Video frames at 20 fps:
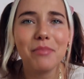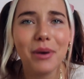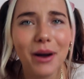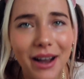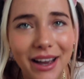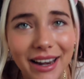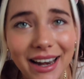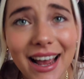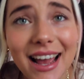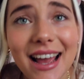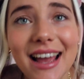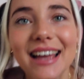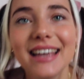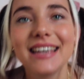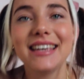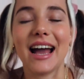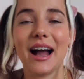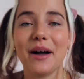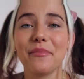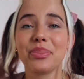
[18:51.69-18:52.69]
But
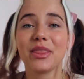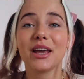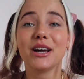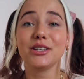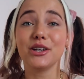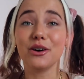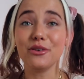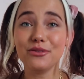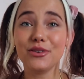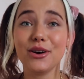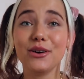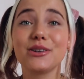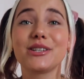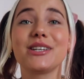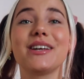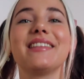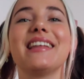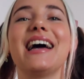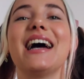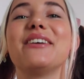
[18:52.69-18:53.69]
yeah, don't focus
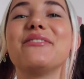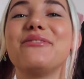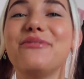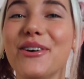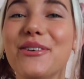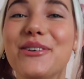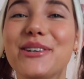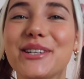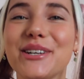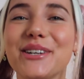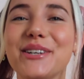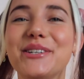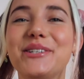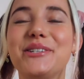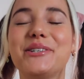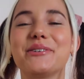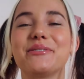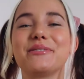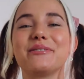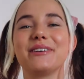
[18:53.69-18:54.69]
on that. Focus on the
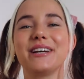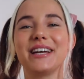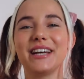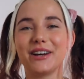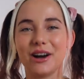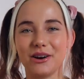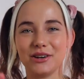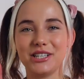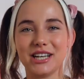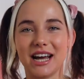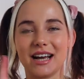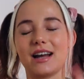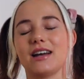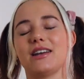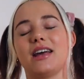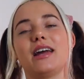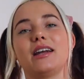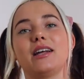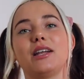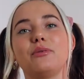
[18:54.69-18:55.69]
jewelry. Go check out
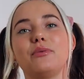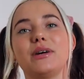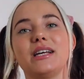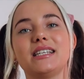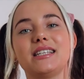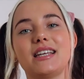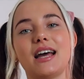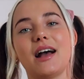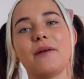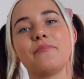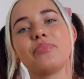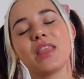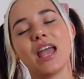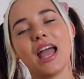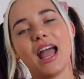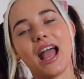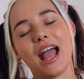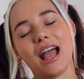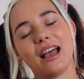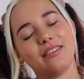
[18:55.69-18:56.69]
Ana Luisa.
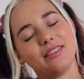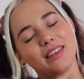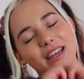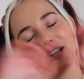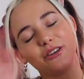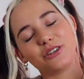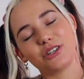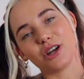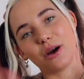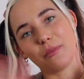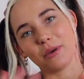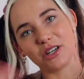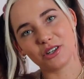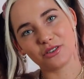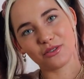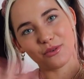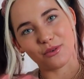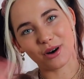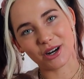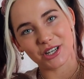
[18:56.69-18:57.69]
And thank you so much
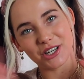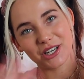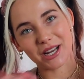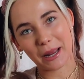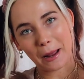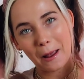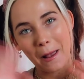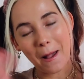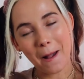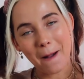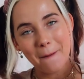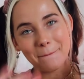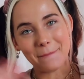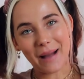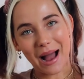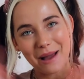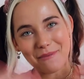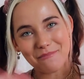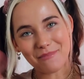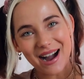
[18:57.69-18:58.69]
for watching.
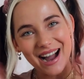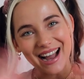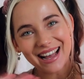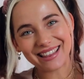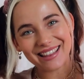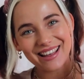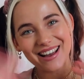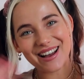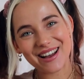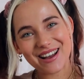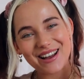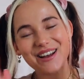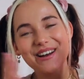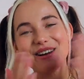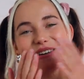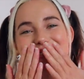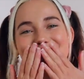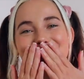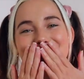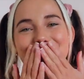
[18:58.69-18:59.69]
Bye bye,
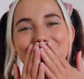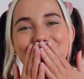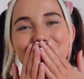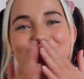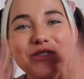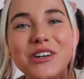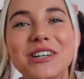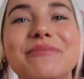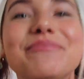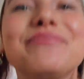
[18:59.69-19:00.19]
loves.